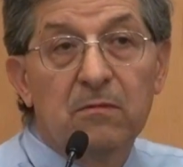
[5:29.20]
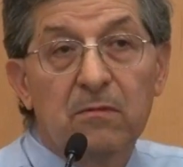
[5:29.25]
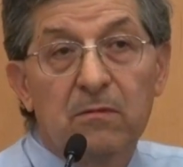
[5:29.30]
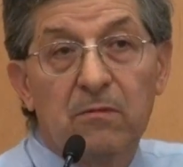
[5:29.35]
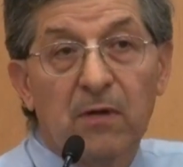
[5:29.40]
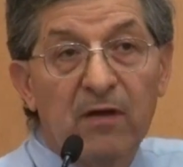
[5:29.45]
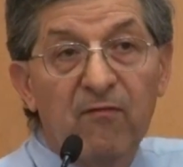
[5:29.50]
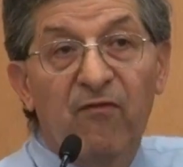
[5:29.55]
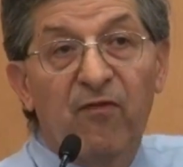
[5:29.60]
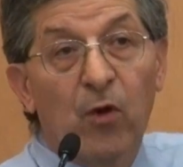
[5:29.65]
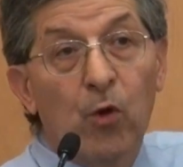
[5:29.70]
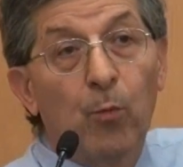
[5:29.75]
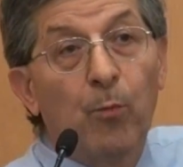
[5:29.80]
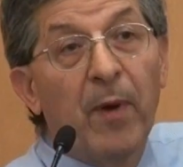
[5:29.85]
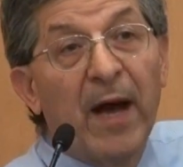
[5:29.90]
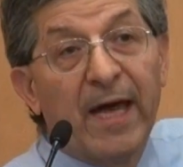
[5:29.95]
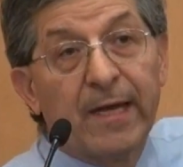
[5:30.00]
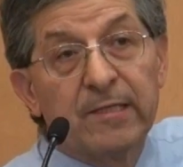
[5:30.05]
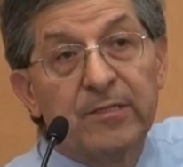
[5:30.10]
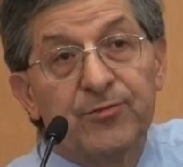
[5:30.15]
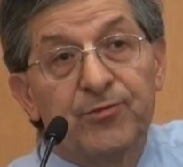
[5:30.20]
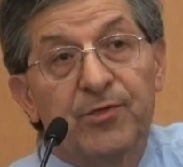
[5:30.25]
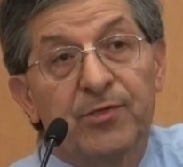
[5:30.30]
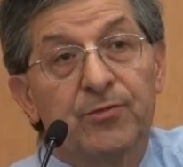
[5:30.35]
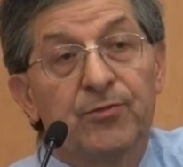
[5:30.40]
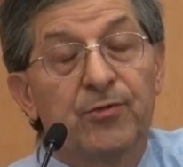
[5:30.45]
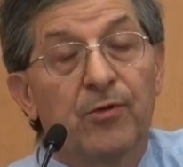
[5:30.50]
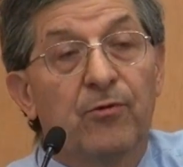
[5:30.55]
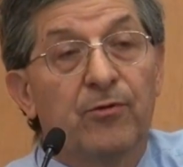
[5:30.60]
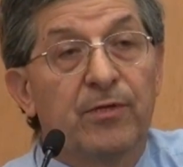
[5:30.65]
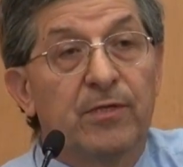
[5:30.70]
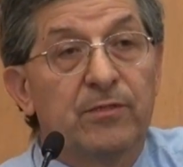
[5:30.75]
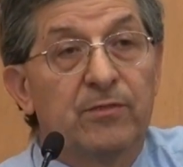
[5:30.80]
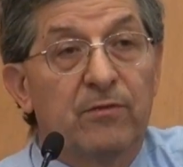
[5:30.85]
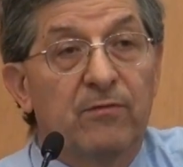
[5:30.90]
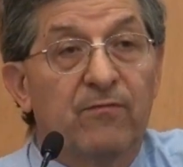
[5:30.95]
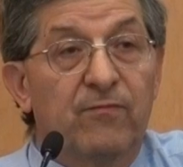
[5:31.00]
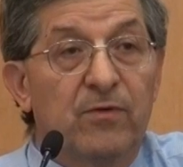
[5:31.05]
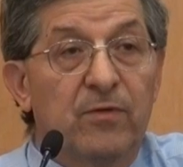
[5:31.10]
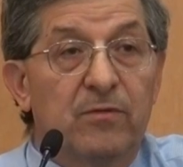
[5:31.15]
patterns and so on and so
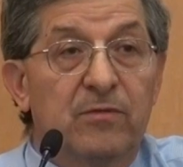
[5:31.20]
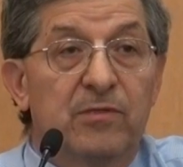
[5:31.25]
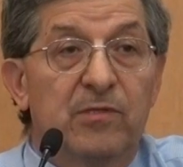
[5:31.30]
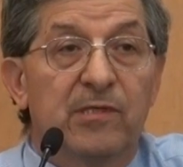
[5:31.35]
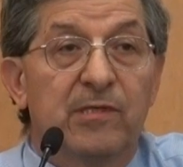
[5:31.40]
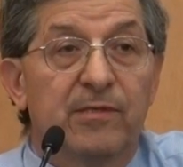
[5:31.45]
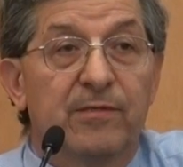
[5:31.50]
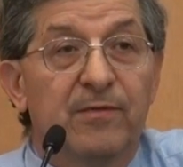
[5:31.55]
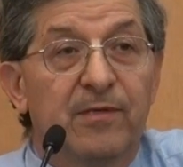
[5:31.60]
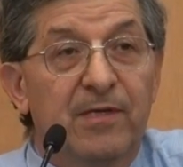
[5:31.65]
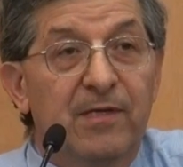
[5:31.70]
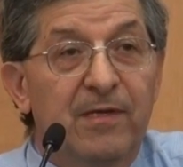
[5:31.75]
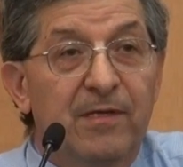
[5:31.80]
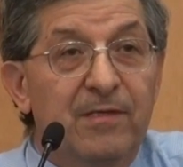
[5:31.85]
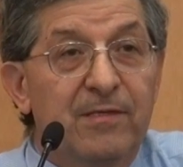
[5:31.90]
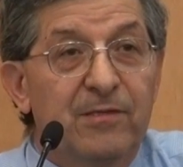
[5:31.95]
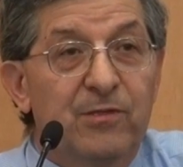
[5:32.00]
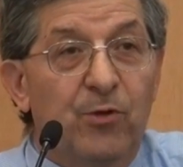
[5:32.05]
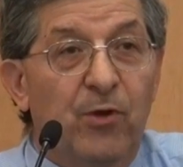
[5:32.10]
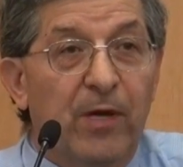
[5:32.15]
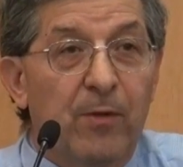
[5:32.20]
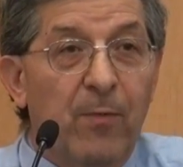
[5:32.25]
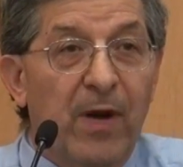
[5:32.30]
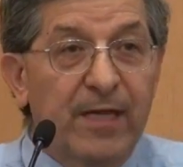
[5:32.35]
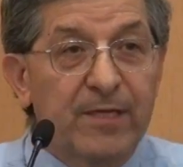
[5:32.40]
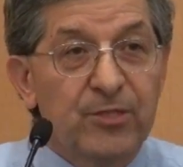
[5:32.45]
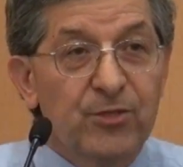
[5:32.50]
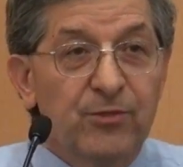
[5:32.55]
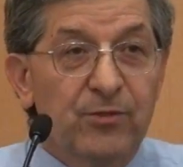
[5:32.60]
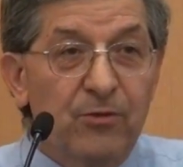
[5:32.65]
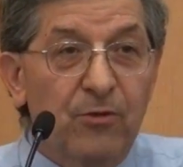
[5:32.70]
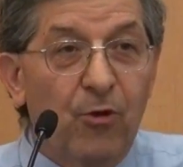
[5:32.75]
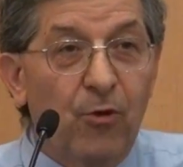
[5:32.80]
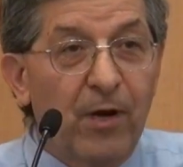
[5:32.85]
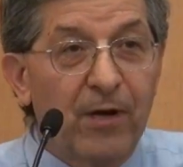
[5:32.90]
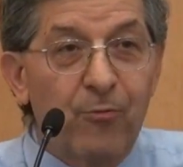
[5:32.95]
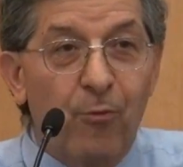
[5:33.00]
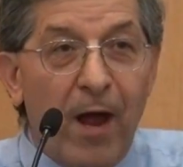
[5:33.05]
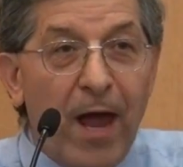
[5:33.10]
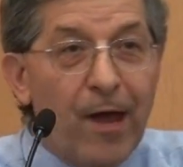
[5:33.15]
forth. So I managed to go
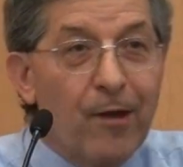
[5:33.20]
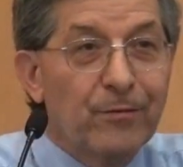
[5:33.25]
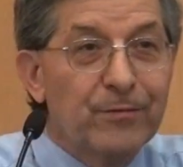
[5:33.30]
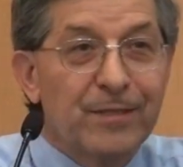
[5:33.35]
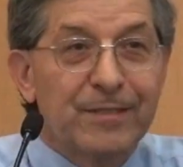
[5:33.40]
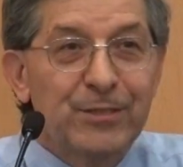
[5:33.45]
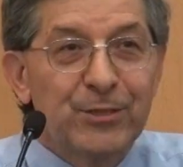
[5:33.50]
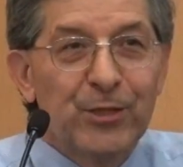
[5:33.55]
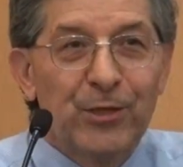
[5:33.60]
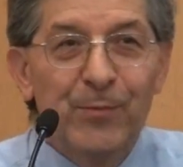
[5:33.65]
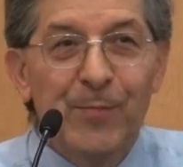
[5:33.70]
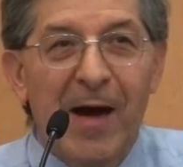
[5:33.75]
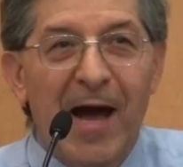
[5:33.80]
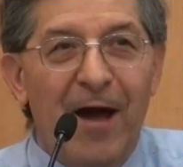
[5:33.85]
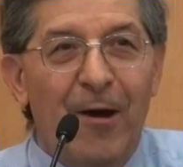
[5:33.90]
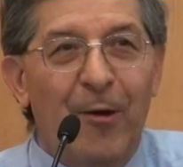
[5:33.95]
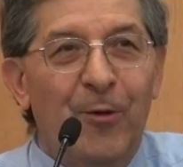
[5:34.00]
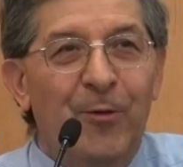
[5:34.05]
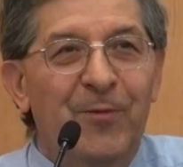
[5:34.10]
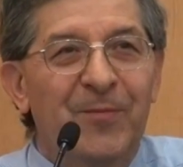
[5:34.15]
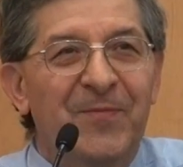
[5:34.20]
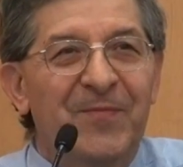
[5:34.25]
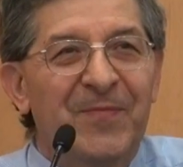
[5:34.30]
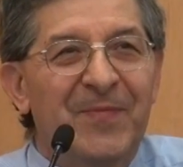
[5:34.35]
around and somehow